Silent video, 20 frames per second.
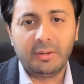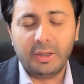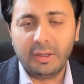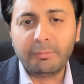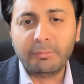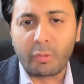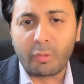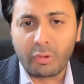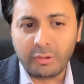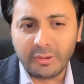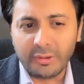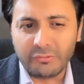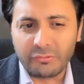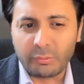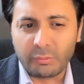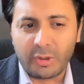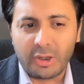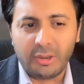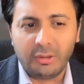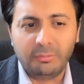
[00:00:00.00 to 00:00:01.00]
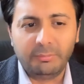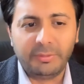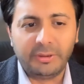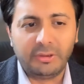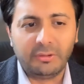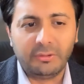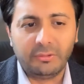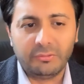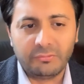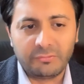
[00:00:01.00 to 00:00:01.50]
important as well,
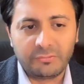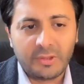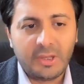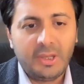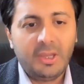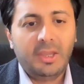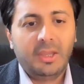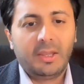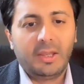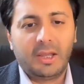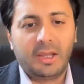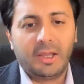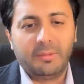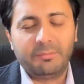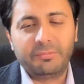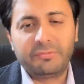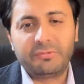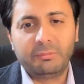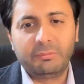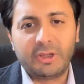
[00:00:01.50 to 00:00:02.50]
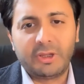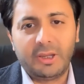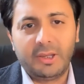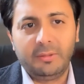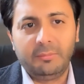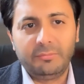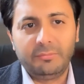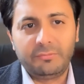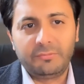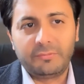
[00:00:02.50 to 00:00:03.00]
because
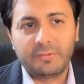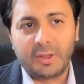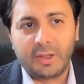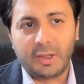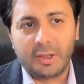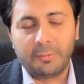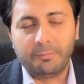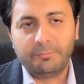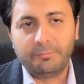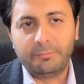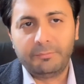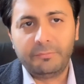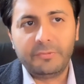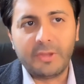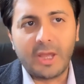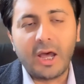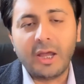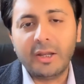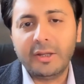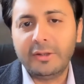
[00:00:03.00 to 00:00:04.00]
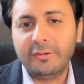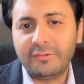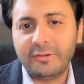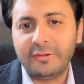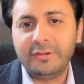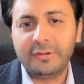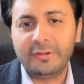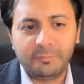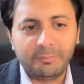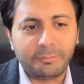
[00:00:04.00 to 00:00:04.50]
sometimes
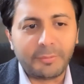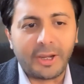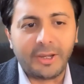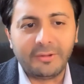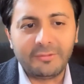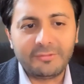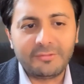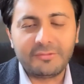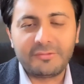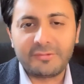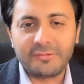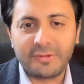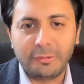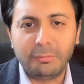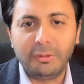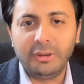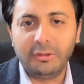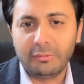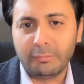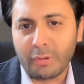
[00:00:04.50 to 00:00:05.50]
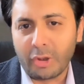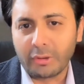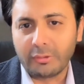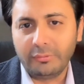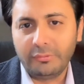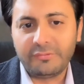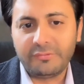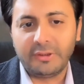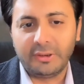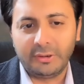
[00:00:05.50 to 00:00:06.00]
unintended biases can be in the
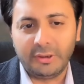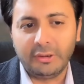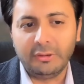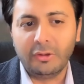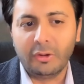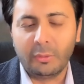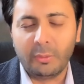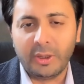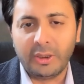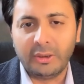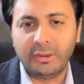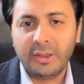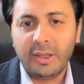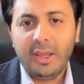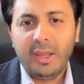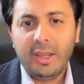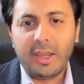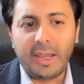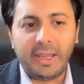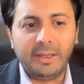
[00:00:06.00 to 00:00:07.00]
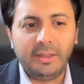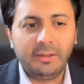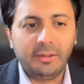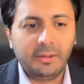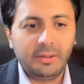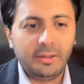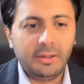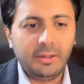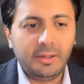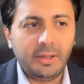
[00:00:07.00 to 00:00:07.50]
models, and it can go in,
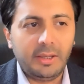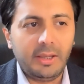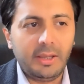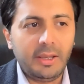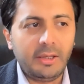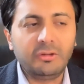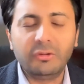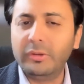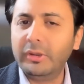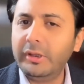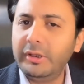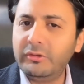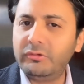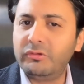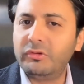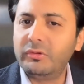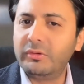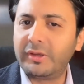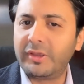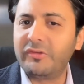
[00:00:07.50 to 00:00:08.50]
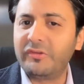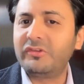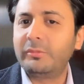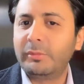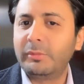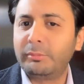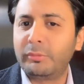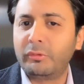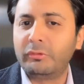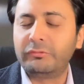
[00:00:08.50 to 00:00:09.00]
and it could lead to
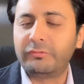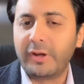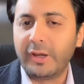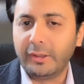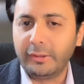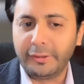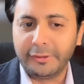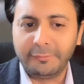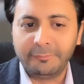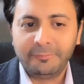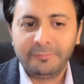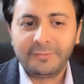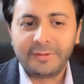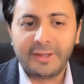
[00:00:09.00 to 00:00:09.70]
customer profiling,